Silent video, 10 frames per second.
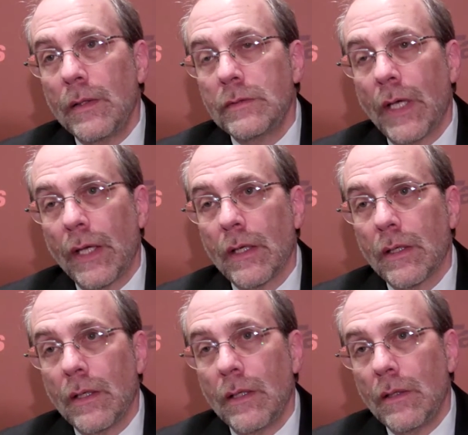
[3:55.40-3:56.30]
take
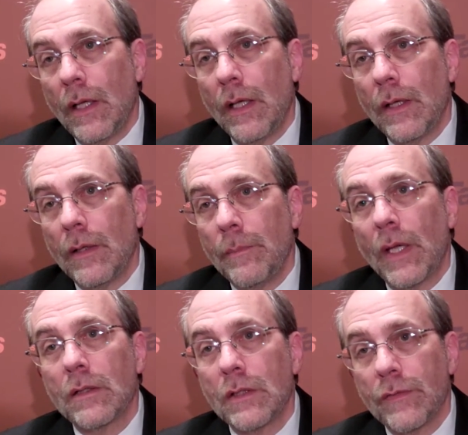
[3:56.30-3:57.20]

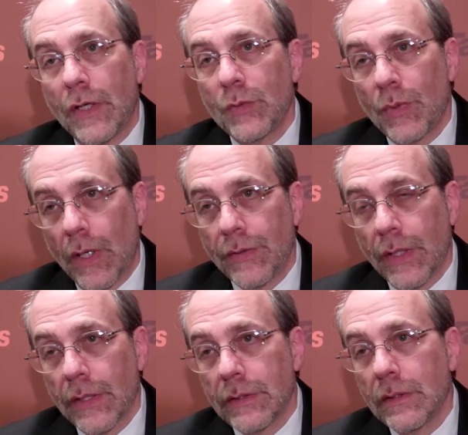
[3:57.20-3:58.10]
medical device
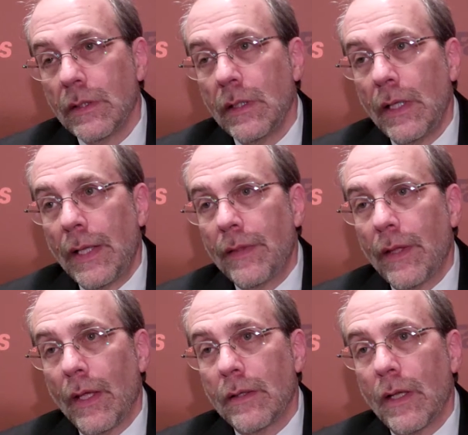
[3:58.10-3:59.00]
projects
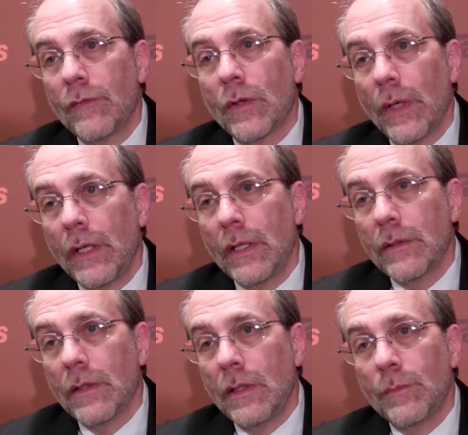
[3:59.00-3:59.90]
that have already
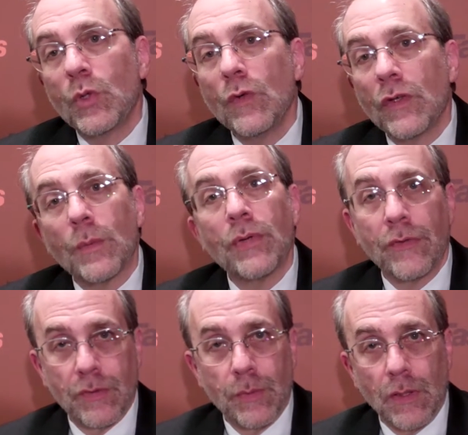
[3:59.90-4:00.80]
proven a
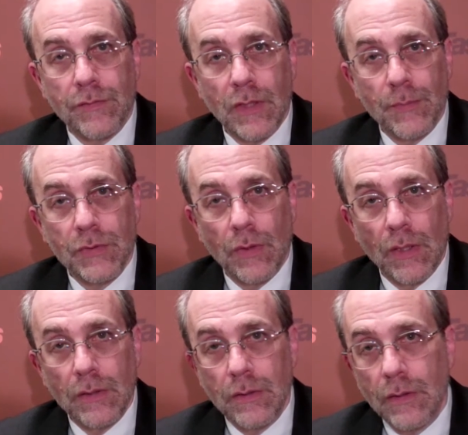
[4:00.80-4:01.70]
principle of some sort.
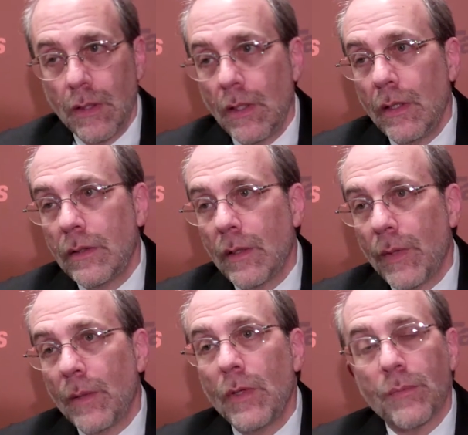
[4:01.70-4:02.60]
There may be a